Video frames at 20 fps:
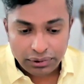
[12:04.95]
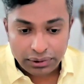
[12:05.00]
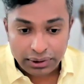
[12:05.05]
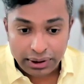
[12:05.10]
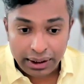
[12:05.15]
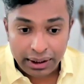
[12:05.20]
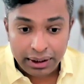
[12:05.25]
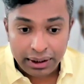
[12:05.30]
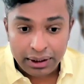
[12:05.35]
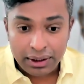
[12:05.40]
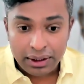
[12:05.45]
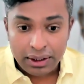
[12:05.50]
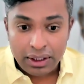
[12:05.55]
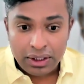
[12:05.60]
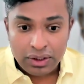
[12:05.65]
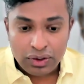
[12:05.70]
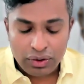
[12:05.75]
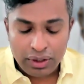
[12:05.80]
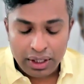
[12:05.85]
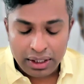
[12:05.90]
Correct.
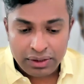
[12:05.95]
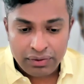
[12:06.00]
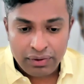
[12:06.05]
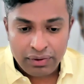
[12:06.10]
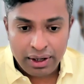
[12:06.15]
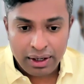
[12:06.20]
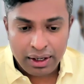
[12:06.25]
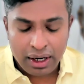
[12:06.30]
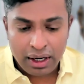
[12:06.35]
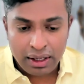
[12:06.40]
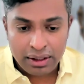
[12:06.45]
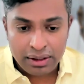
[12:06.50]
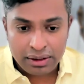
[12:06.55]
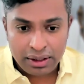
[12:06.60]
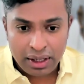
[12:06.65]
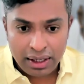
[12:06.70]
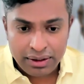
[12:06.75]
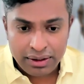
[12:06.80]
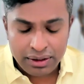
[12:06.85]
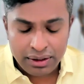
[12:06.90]
So that's why
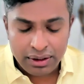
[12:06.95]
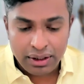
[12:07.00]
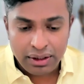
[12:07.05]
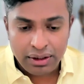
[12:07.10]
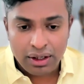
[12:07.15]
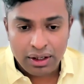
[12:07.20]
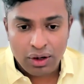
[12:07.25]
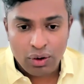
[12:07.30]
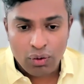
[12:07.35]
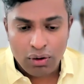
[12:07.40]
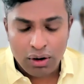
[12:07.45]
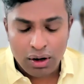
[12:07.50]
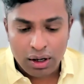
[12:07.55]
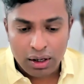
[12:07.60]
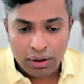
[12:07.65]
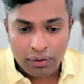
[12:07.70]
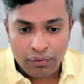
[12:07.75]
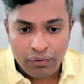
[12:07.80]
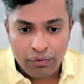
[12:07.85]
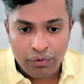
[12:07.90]
considering the
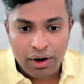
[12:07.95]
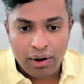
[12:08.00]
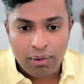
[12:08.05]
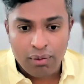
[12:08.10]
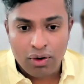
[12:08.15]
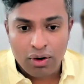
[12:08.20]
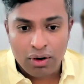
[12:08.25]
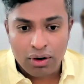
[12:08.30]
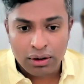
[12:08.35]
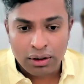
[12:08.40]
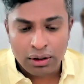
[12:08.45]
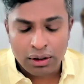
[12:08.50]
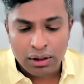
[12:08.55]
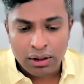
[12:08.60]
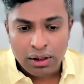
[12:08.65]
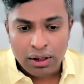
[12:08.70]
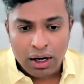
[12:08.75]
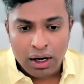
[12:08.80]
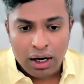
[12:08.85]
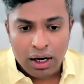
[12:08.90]
Newark, Fremont,
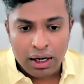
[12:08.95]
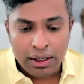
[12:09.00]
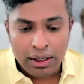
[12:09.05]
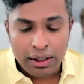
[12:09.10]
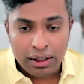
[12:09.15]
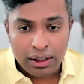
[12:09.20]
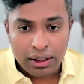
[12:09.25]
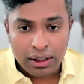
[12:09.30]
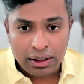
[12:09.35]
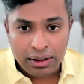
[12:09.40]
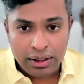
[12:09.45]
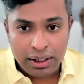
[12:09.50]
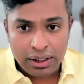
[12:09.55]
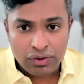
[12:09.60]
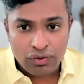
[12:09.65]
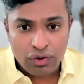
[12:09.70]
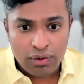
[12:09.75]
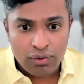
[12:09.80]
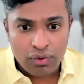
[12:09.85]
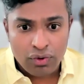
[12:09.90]
and there's
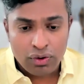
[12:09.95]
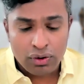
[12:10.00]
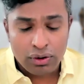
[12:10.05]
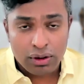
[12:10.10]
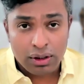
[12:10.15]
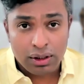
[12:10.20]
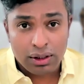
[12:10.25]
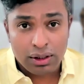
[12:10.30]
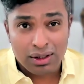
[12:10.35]
one more.